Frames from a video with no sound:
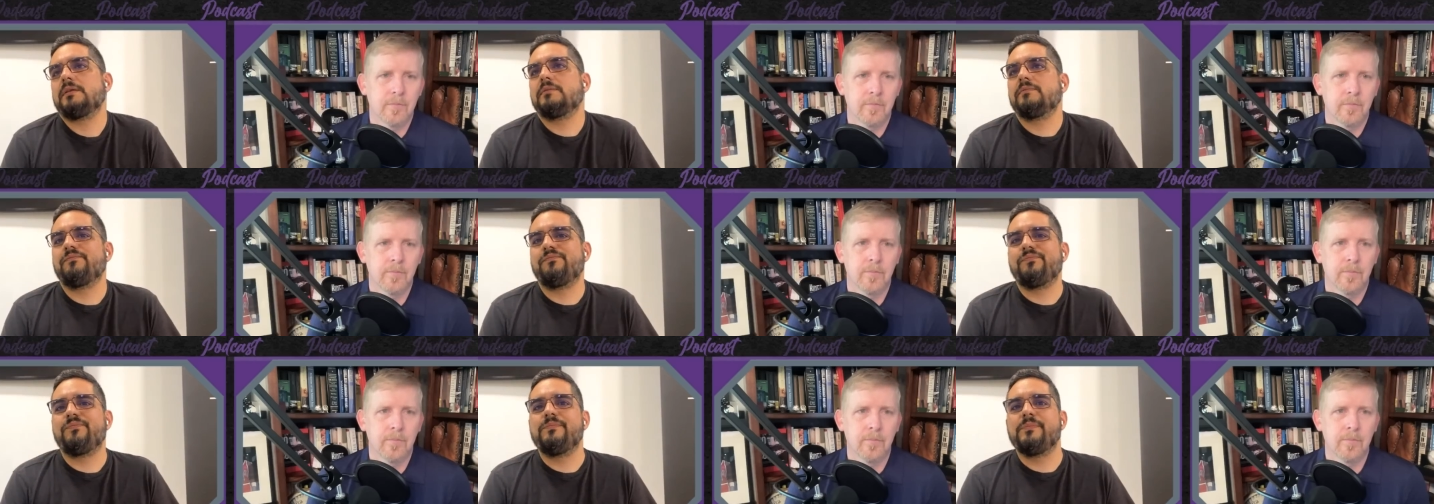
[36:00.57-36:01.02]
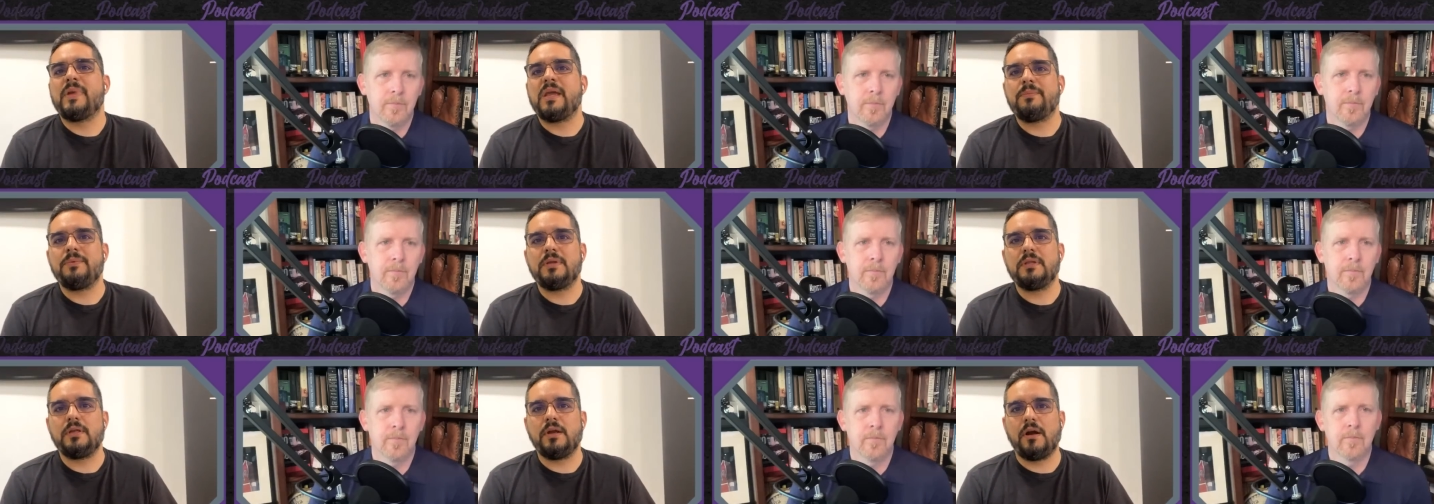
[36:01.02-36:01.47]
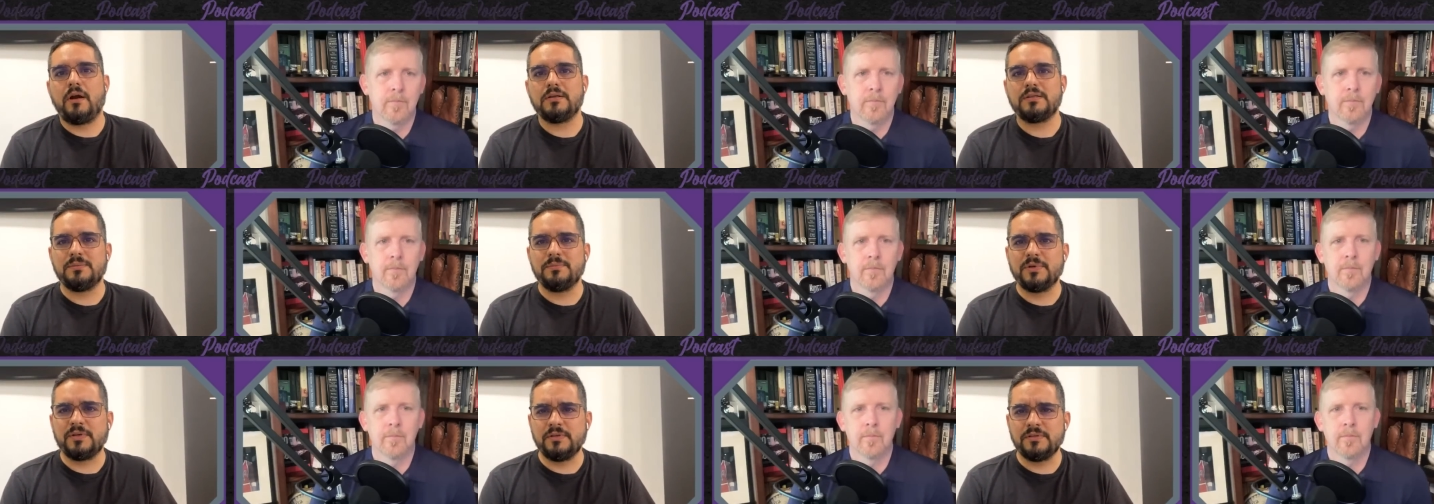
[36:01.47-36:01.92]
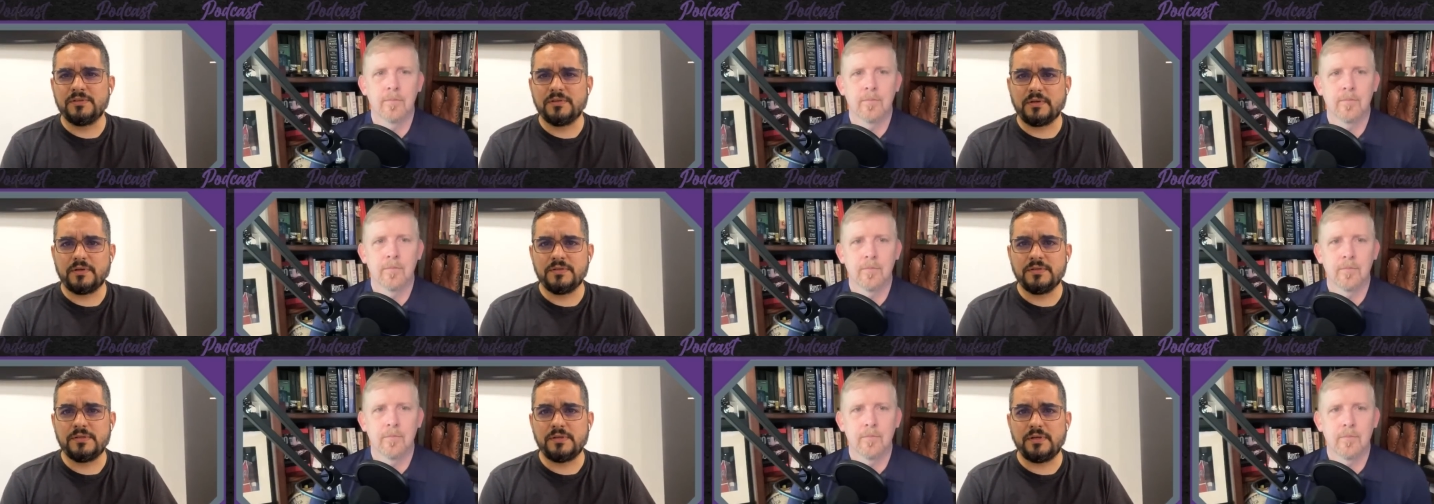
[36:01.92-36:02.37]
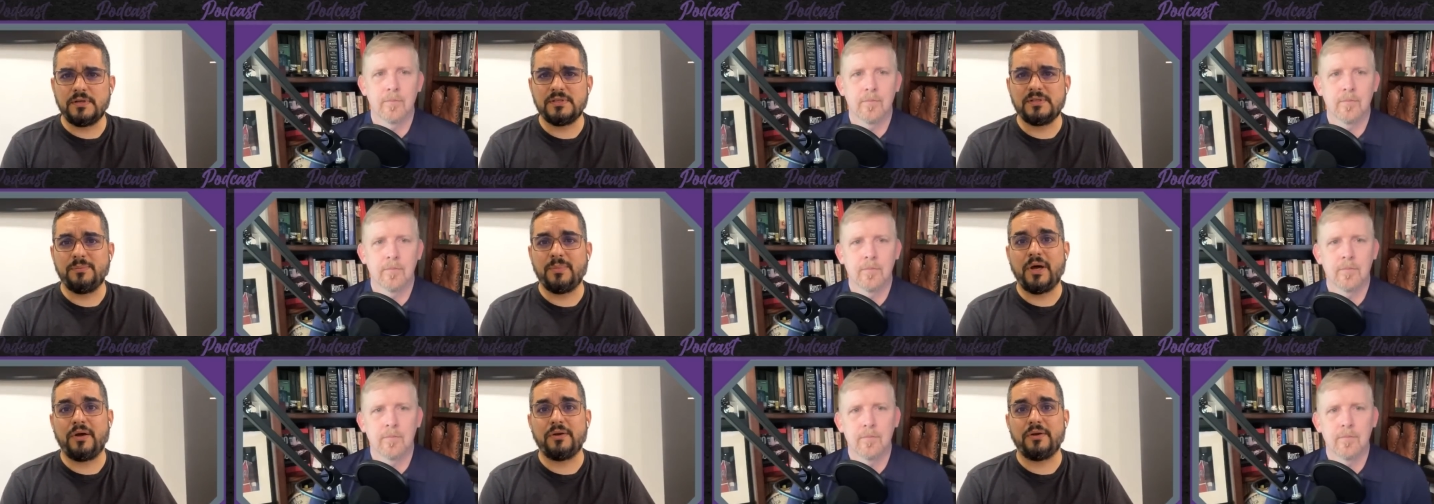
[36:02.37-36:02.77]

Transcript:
Speaker 1: yeah, maybe there are some cons- concerns